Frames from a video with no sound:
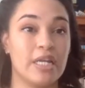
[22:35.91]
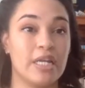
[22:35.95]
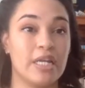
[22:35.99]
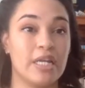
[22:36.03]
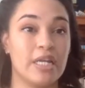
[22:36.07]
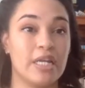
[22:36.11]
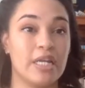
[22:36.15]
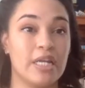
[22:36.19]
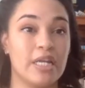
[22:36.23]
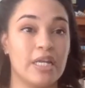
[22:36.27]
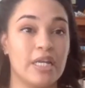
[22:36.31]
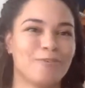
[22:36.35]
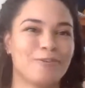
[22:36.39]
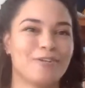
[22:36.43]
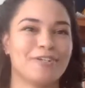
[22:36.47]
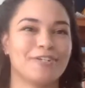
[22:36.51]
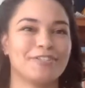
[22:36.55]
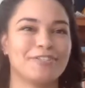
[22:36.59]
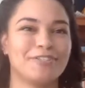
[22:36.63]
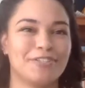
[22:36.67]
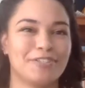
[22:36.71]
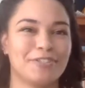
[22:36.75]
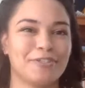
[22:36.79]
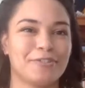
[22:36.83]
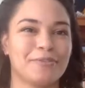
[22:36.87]
in order
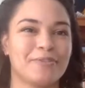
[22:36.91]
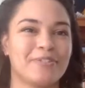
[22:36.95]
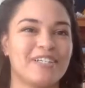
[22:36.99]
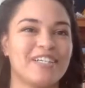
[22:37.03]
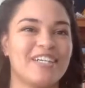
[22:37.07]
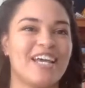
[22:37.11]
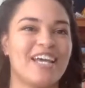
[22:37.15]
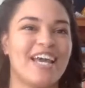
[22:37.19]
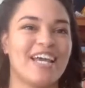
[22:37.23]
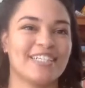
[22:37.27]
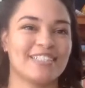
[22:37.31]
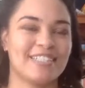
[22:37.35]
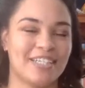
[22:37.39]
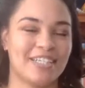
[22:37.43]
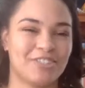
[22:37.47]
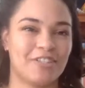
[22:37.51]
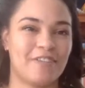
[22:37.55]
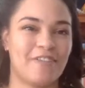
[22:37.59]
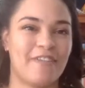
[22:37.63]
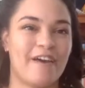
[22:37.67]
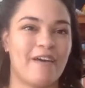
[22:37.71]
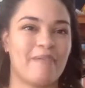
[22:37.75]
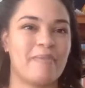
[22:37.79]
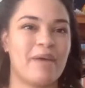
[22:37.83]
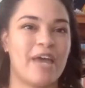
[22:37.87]
to accession
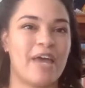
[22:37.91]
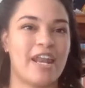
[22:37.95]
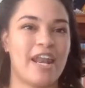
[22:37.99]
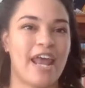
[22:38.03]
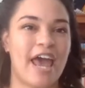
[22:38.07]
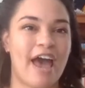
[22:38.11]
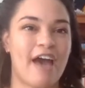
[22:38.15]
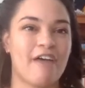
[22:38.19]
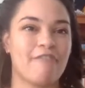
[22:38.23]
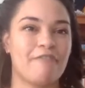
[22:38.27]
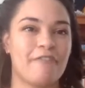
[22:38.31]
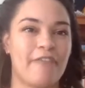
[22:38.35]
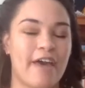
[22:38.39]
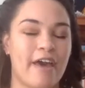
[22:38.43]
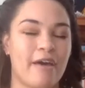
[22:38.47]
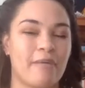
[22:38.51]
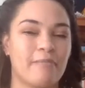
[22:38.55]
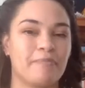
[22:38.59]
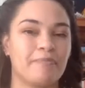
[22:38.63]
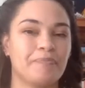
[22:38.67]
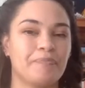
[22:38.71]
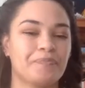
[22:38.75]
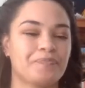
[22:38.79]
them and have them